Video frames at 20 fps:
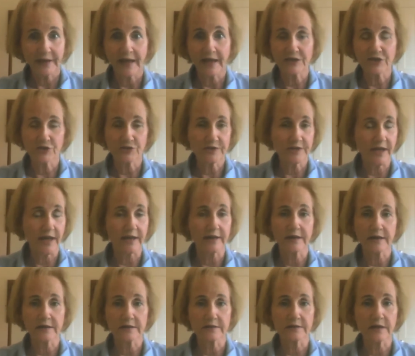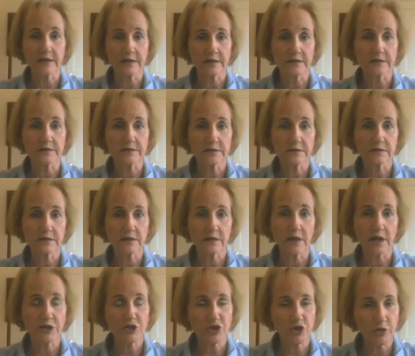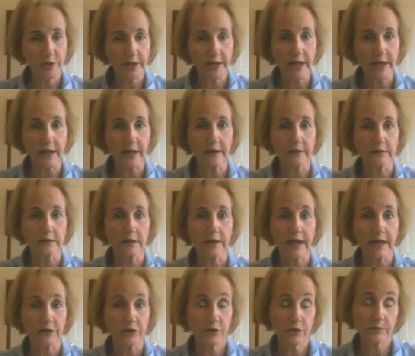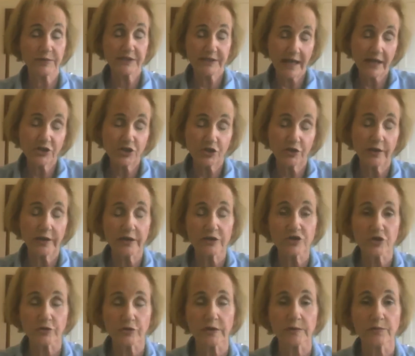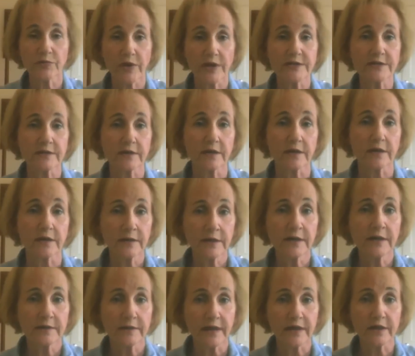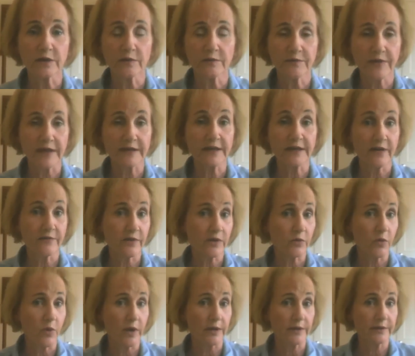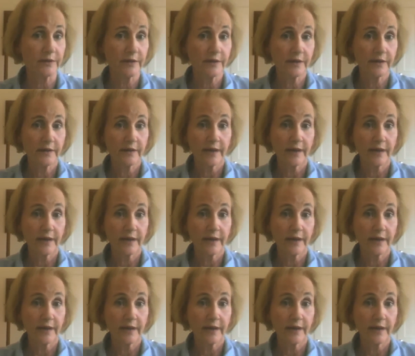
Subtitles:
As you said, it is ushering in and could potentially usher in precedent that could affect everyone